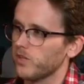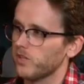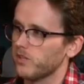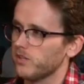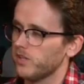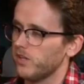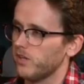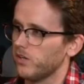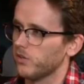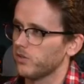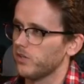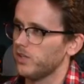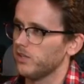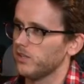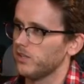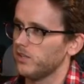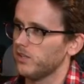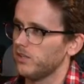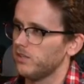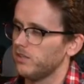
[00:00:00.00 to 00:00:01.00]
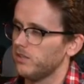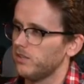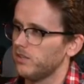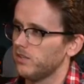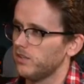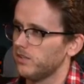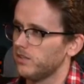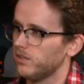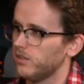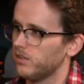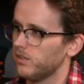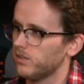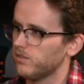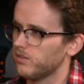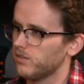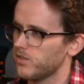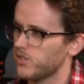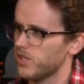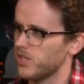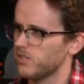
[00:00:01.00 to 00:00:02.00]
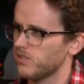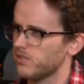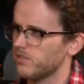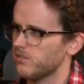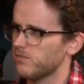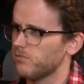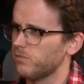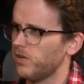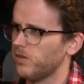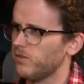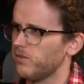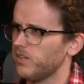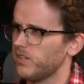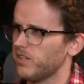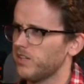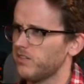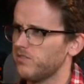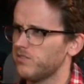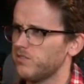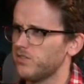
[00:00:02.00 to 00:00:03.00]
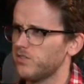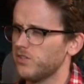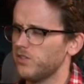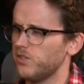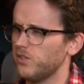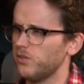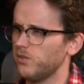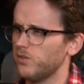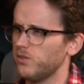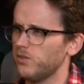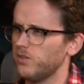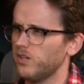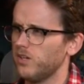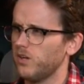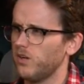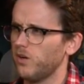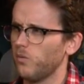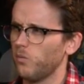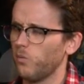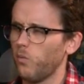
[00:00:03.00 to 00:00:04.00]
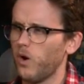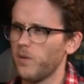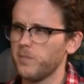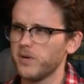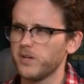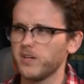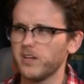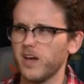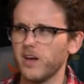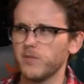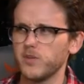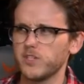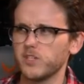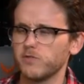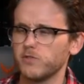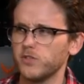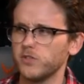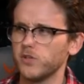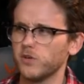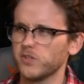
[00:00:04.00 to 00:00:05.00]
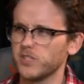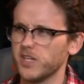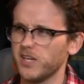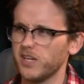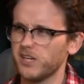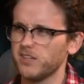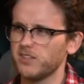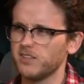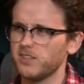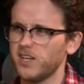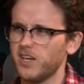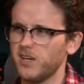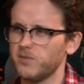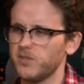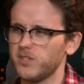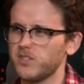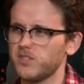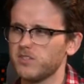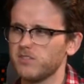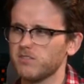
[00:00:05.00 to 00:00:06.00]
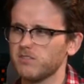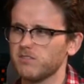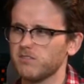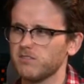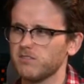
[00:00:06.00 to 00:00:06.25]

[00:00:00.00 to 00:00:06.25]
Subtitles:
Reddit, the Ireldi chest one that gives you weapon damage if you don't take damage